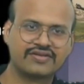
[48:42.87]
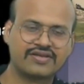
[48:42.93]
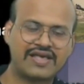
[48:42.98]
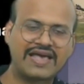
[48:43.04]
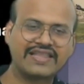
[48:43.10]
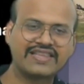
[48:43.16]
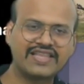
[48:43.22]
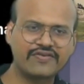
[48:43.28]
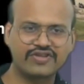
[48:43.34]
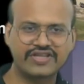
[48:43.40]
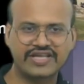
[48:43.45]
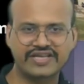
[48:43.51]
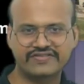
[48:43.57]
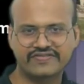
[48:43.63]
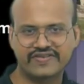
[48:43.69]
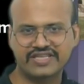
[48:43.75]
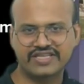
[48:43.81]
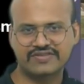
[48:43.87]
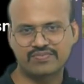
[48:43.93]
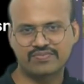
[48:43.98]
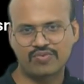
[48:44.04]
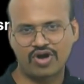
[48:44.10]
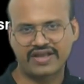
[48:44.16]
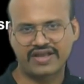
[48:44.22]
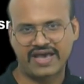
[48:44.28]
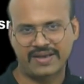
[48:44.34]
and therefore there is very
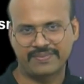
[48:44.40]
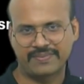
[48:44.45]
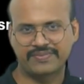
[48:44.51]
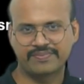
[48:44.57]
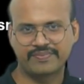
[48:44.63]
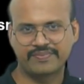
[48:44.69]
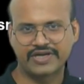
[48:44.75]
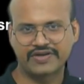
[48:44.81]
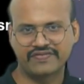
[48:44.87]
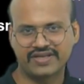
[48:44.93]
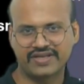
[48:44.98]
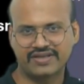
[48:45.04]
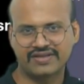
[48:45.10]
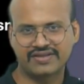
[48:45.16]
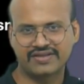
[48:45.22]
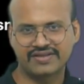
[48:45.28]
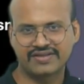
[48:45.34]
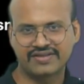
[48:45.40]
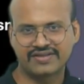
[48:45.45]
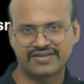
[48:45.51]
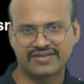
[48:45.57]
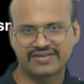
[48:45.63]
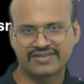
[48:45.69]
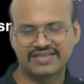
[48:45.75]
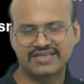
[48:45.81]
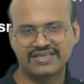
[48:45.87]
small gap between
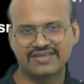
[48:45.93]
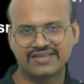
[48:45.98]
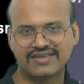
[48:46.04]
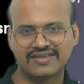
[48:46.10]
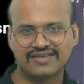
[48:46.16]
the